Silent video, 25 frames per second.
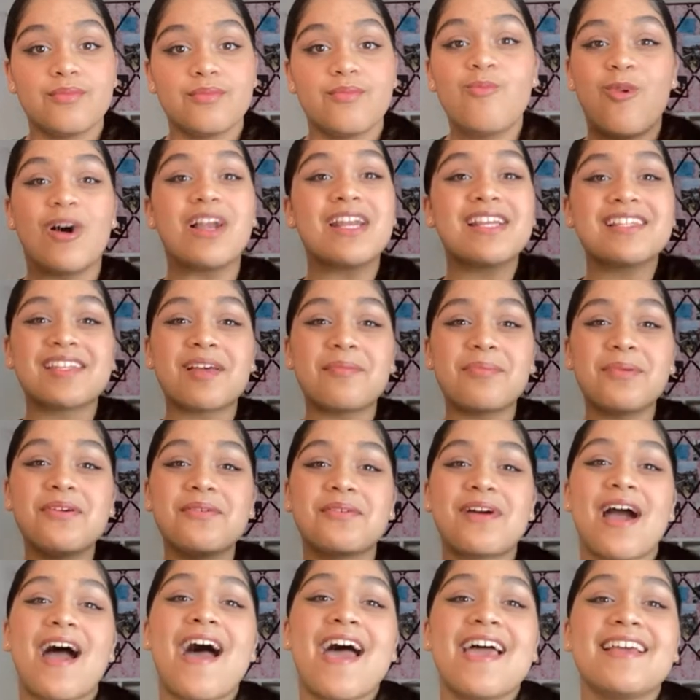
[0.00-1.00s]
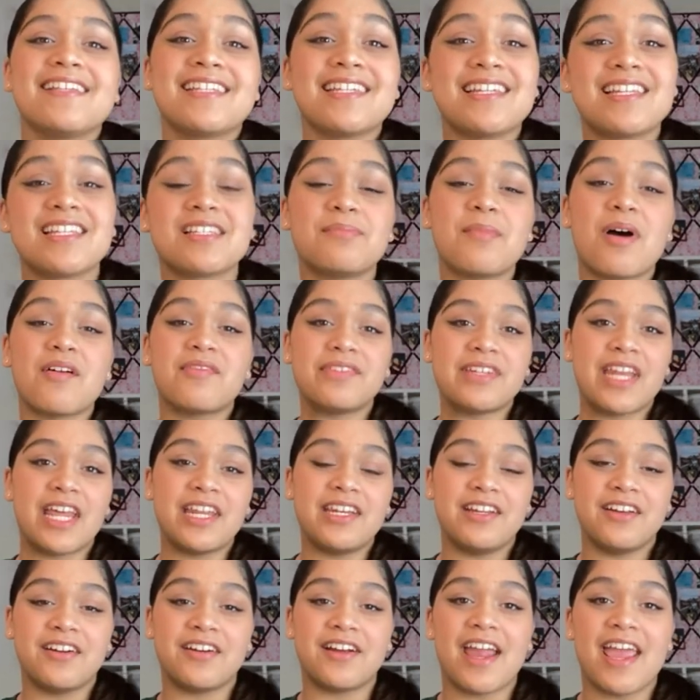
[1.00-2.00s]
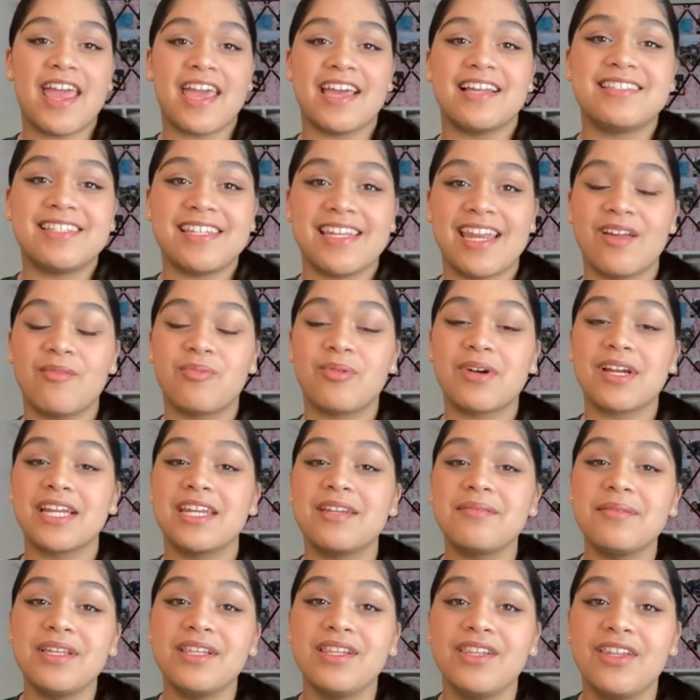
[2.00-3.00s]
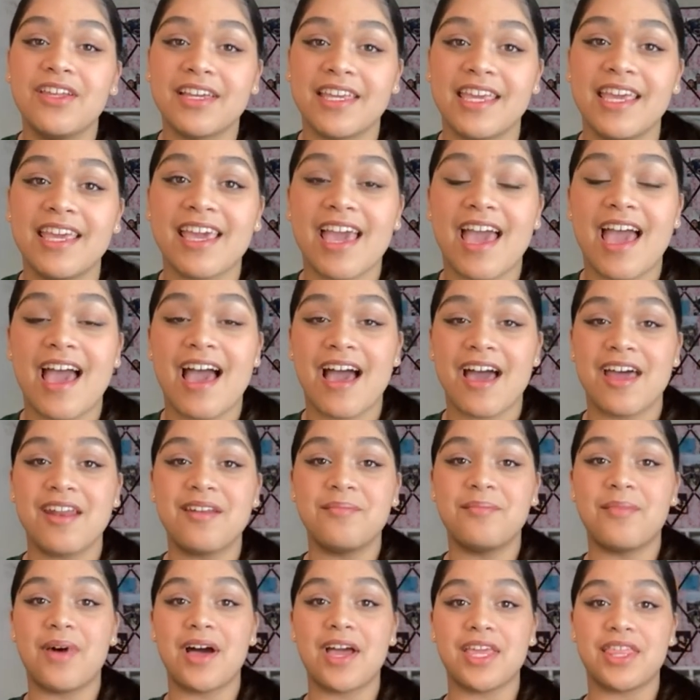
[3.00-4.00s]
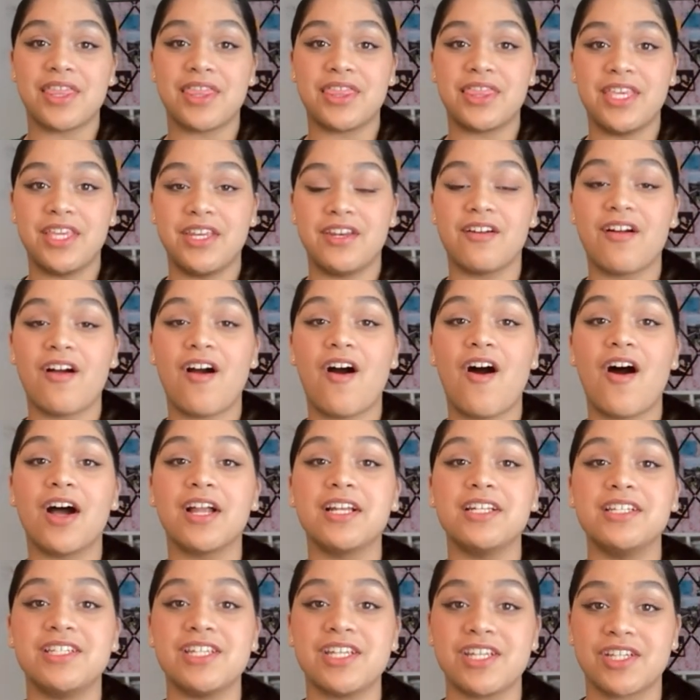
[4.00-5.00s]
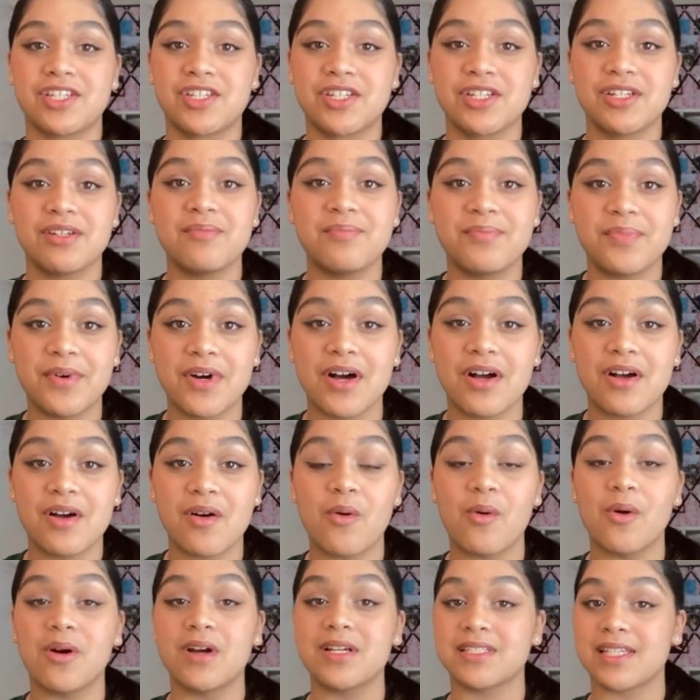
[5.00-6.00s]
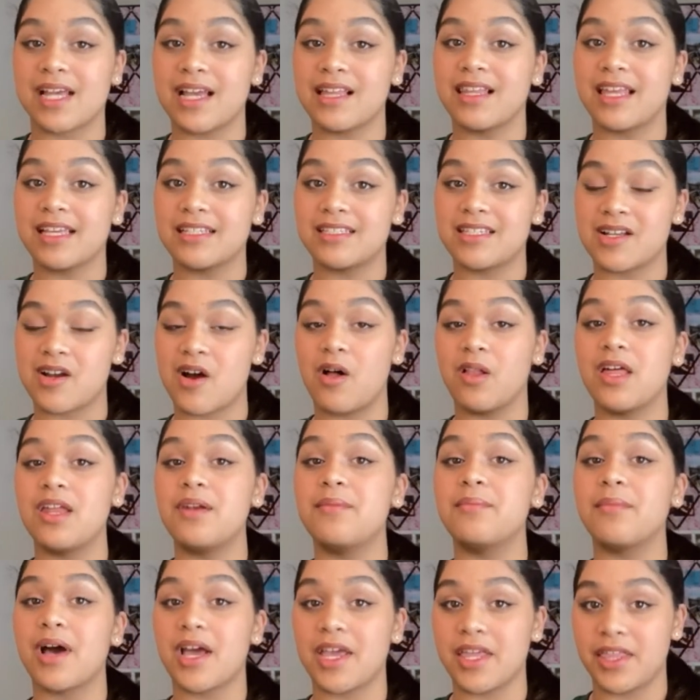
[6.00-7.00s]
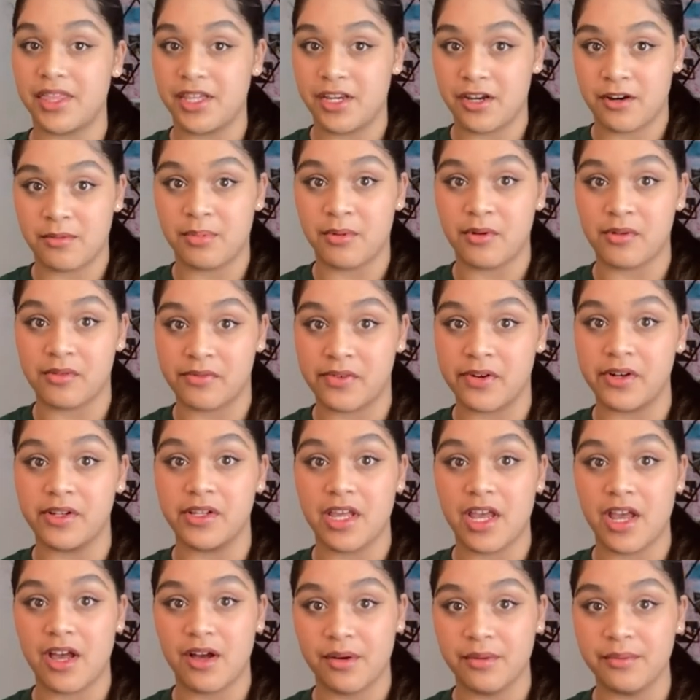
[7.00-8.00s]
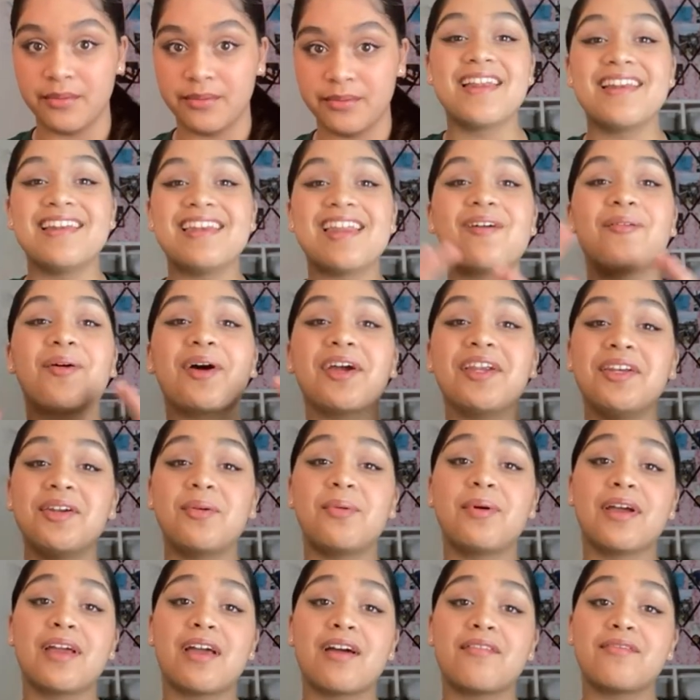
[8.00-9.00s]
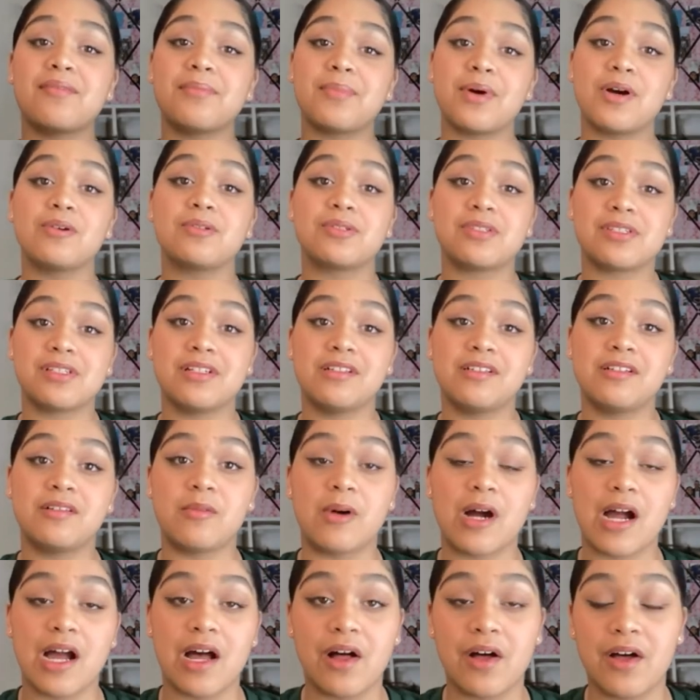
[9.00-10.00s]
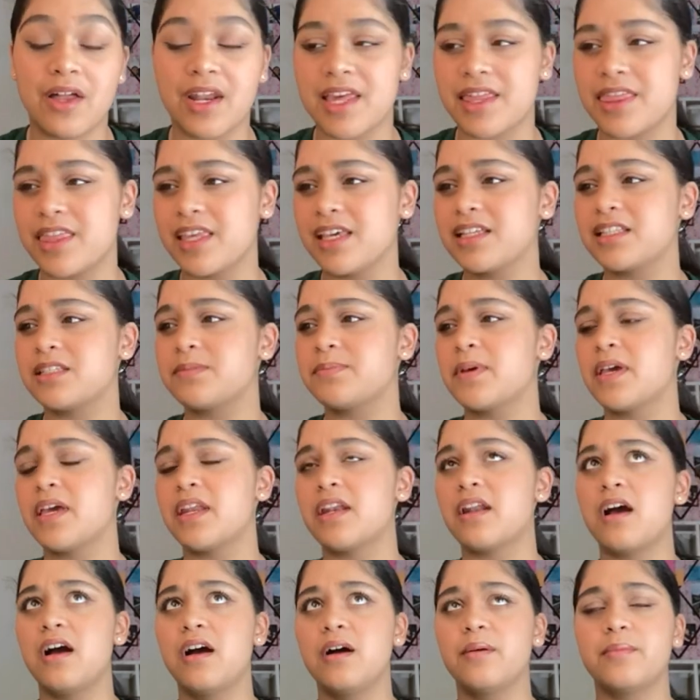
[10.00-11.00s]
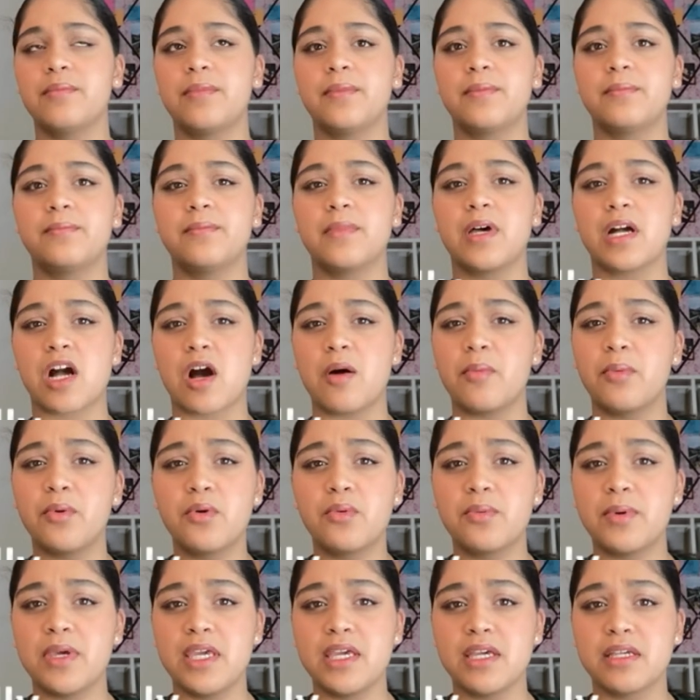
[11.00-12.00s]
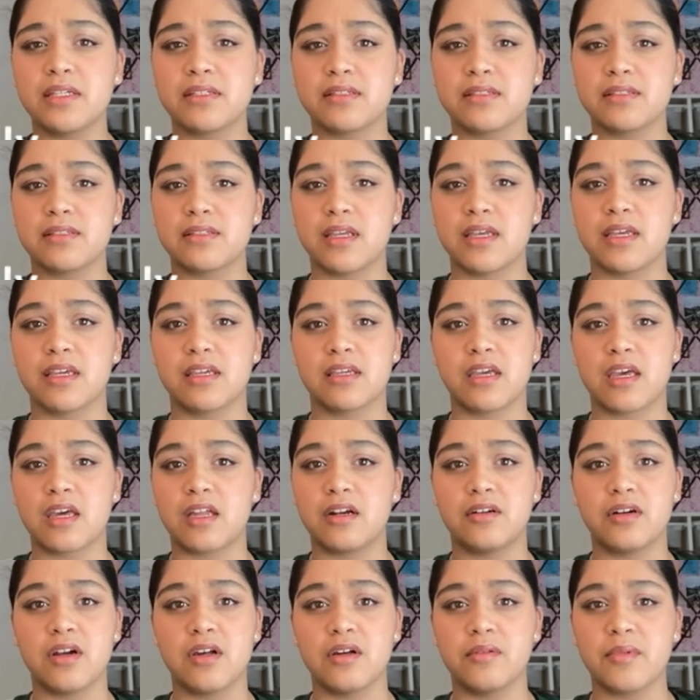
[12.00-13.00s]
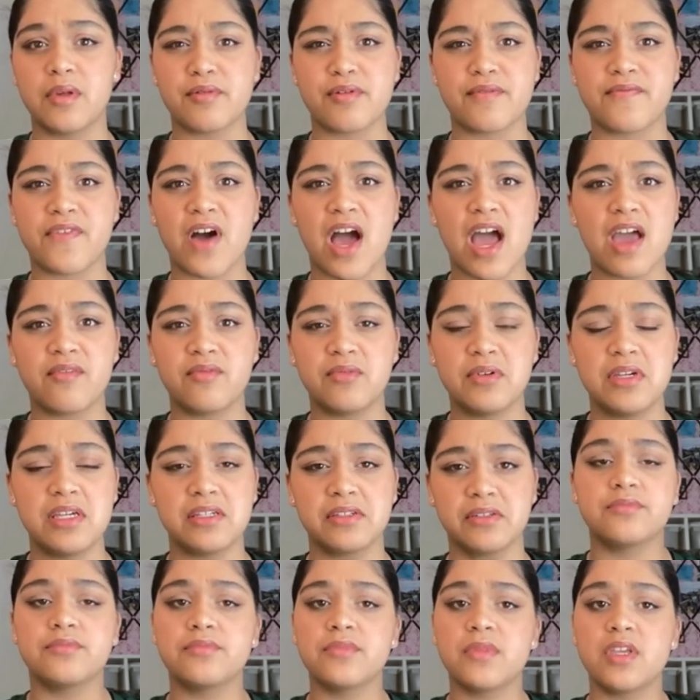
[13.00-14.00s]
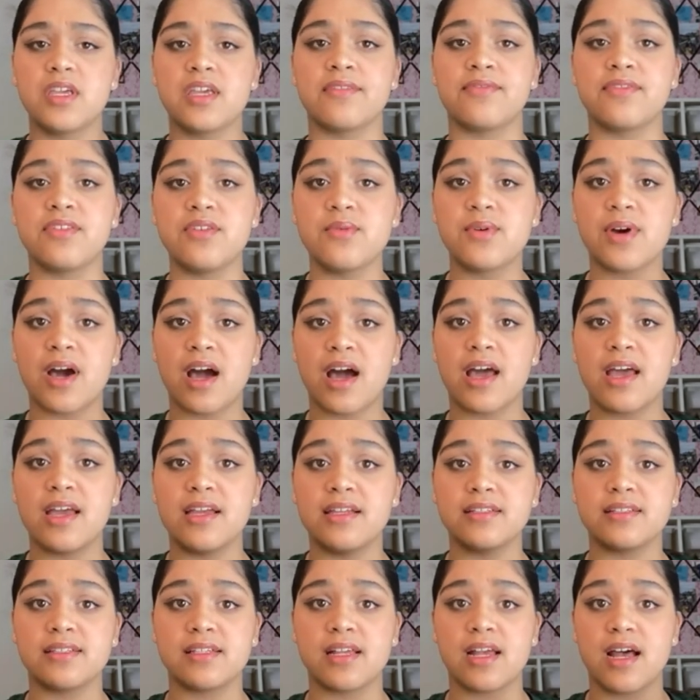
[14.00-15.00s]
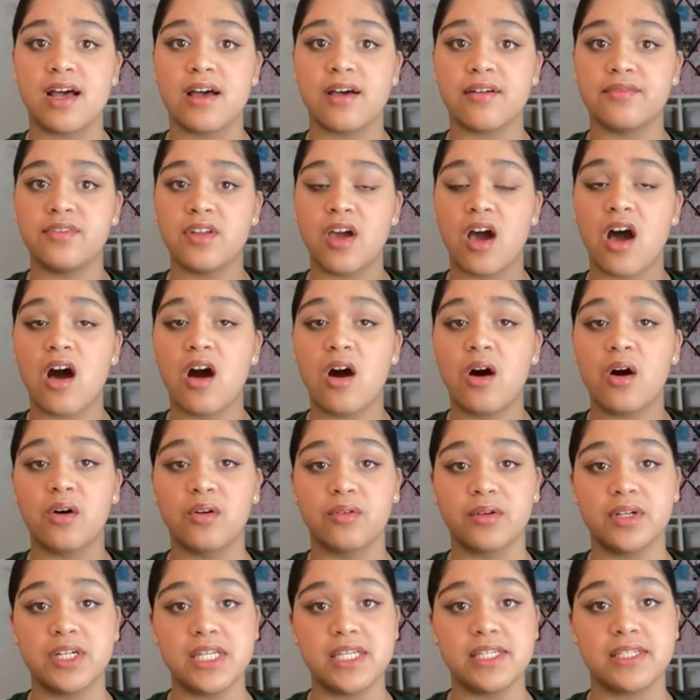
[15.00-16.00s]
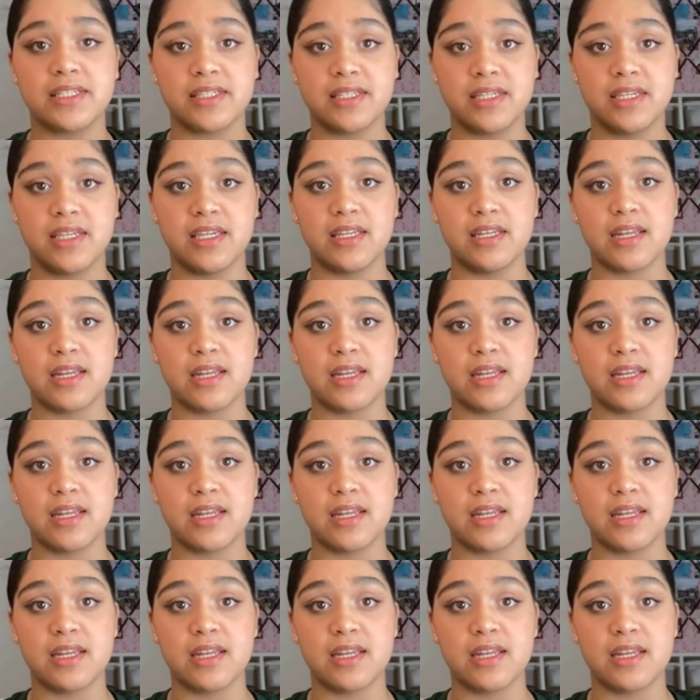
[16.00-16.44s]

What is up, you guys? It is Muffinette here, and today we're going to be looking at my theater audition book, or as I like to call it, my theater portfolio. Now, I know I haven't posted in a while, and I think it's been a couple of weeks, like, I don't know, maybe 5 weeks. If you guys have not already seen